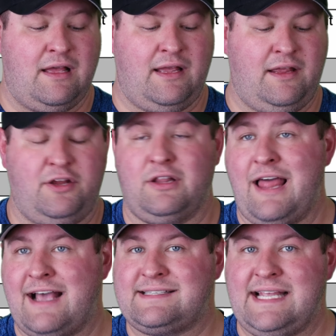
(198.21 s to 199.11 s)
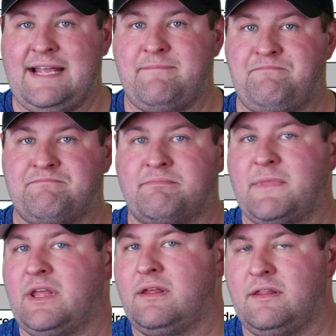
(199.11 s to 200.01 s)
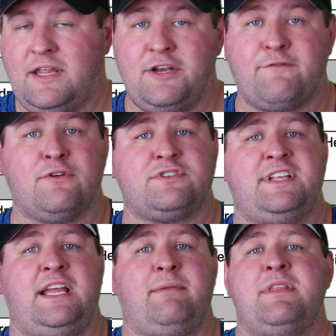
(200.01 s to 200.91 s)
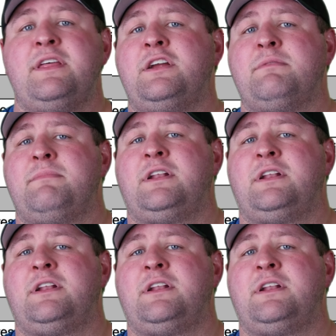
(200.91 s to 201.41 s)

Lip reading: Okay, your last name, then your first name, and then your